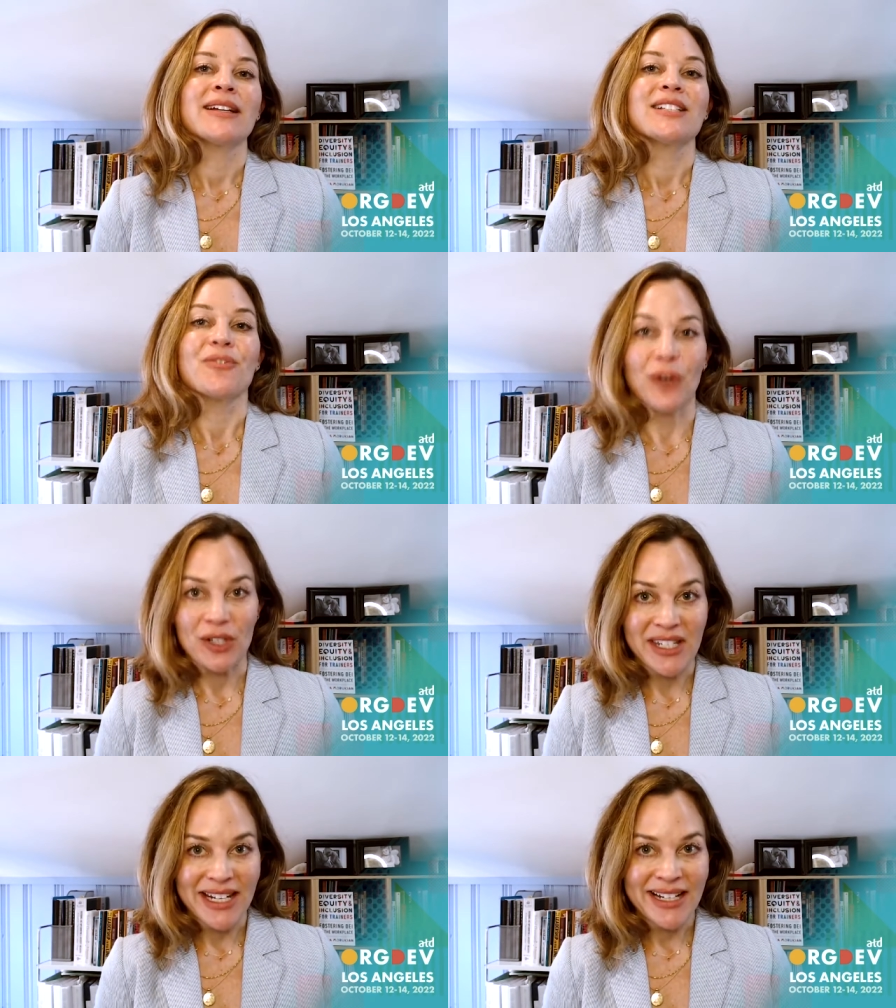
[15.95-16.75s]

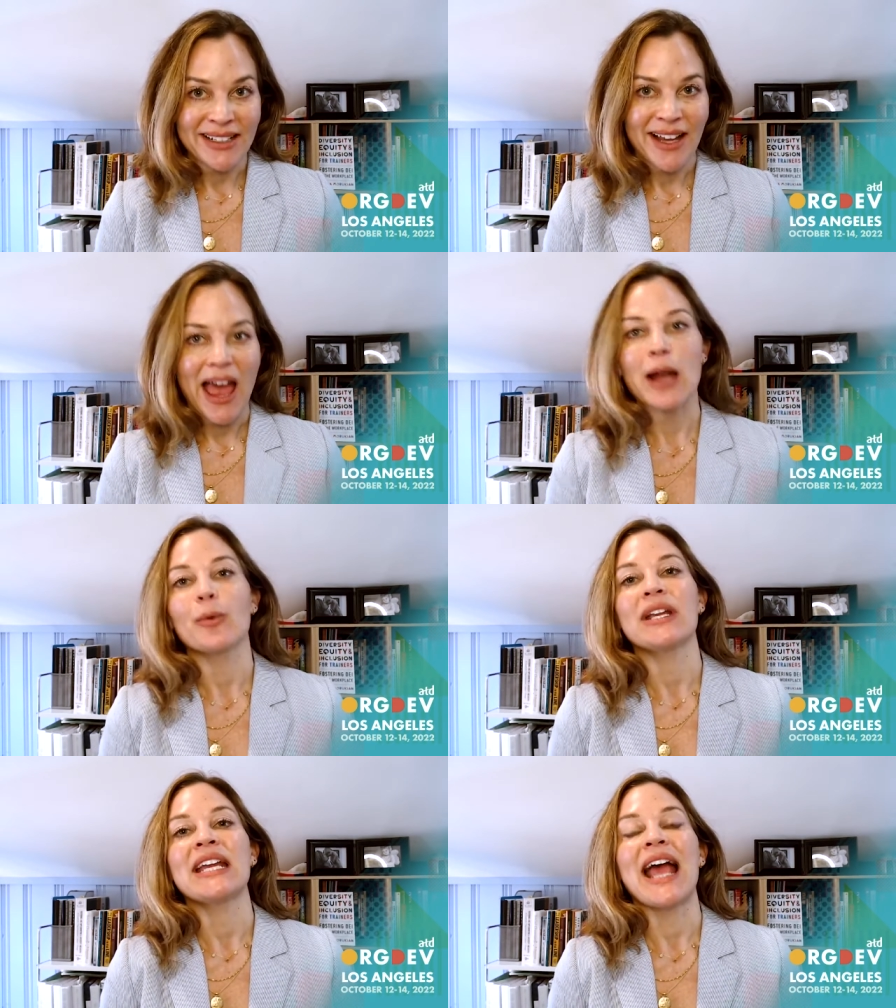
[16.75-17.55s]
Diversity,
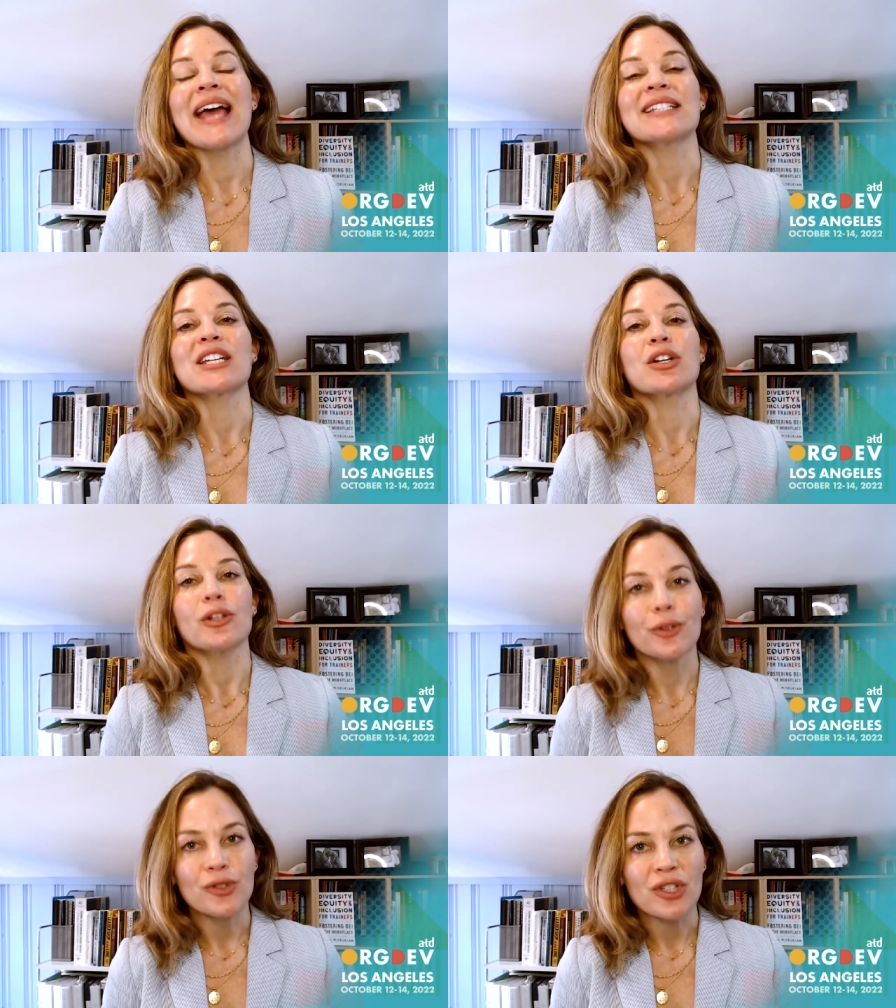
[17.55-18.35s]
Equity, and
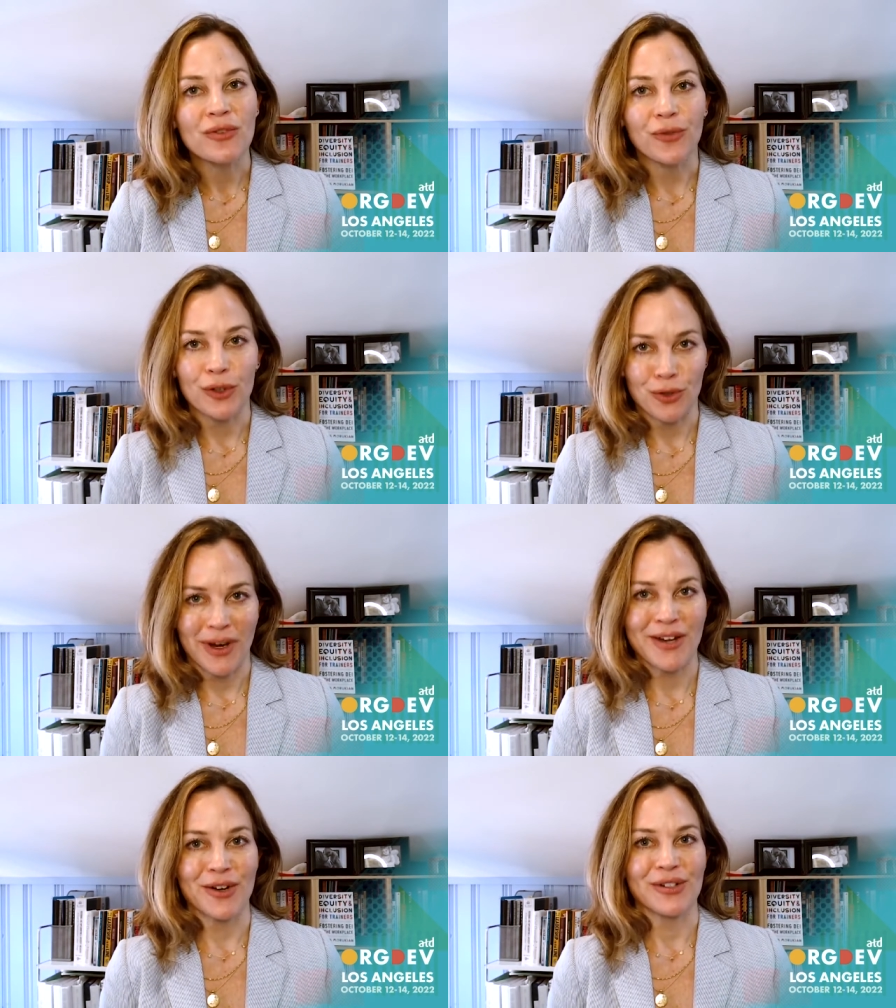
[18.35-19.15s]
Inclusion for
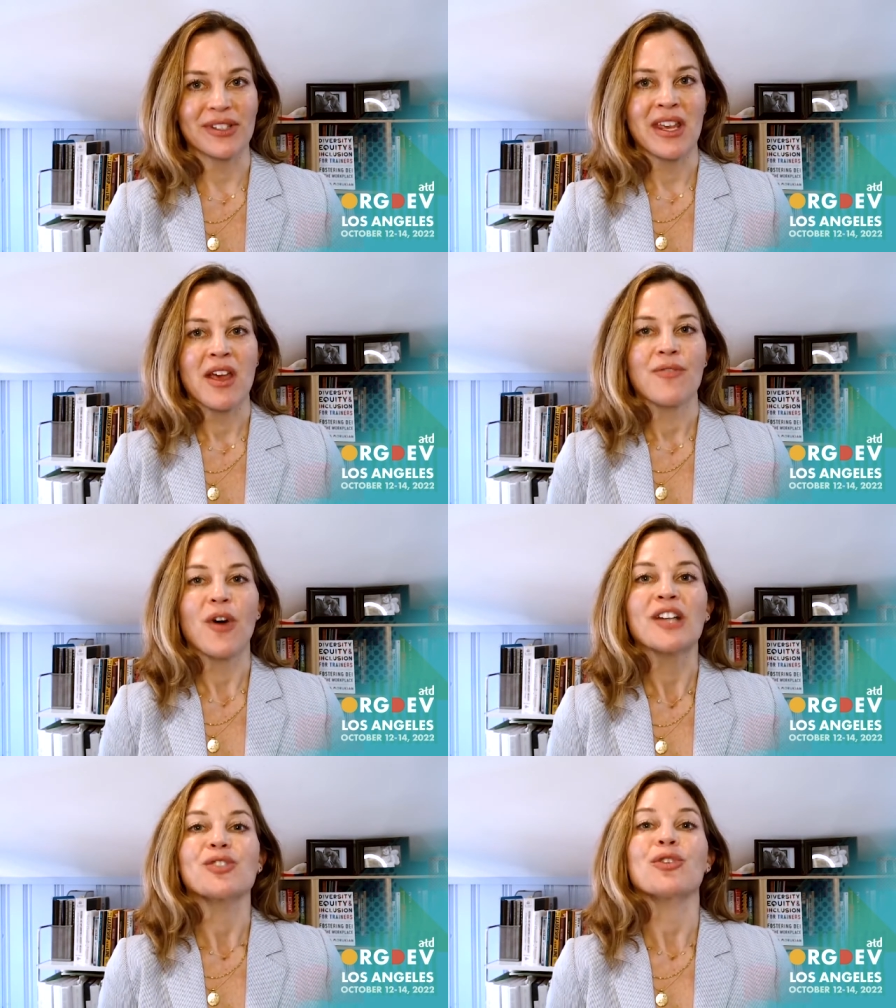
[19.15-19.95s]
Trainers,
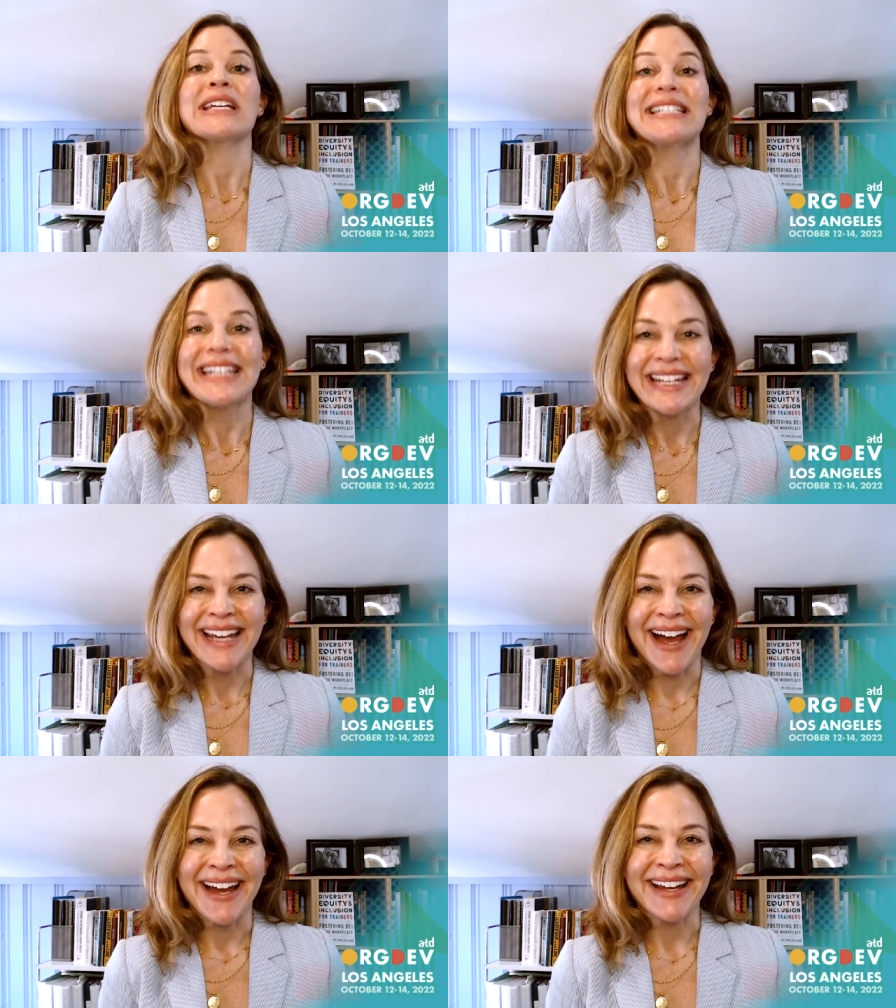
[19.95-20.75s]
Fostering
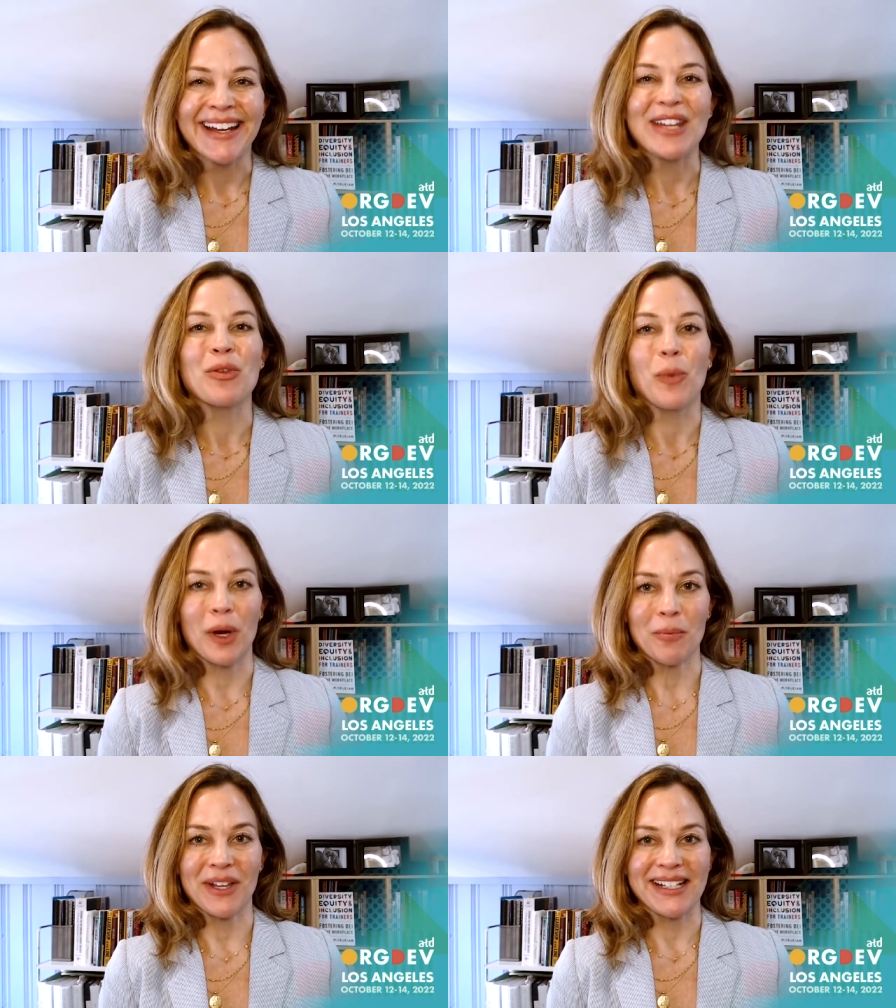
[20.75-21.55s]
DEI in the
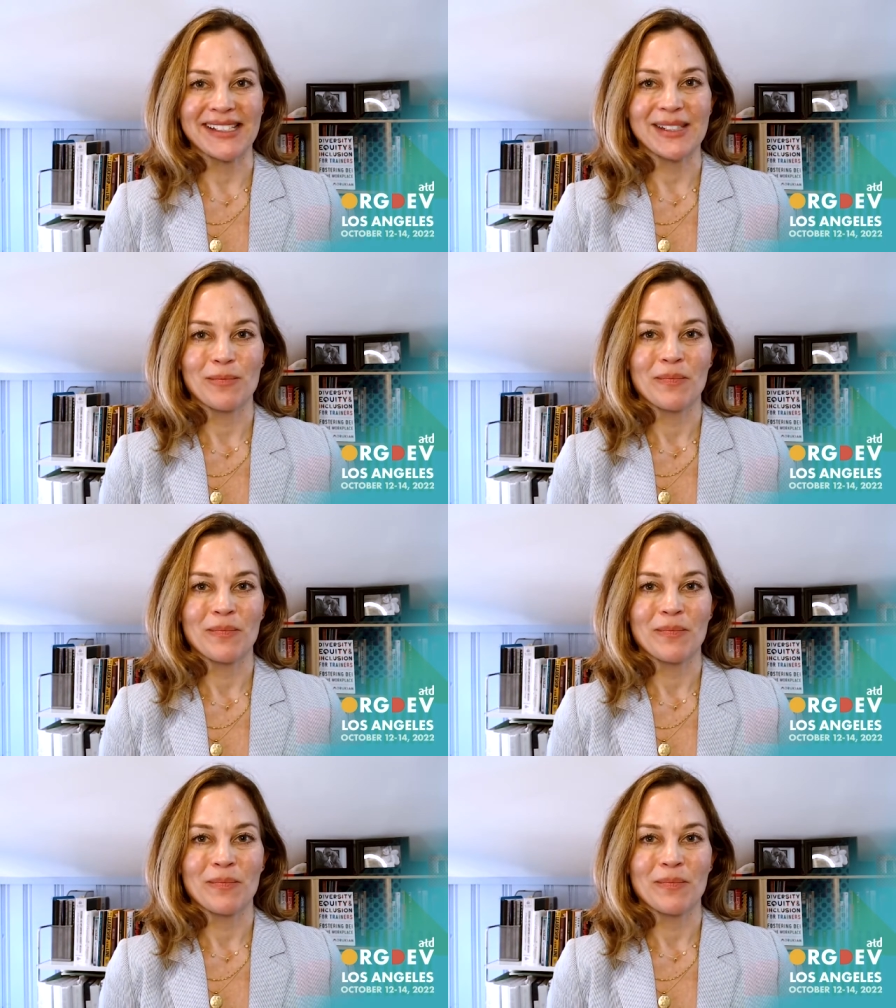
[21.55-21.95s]
Workplace.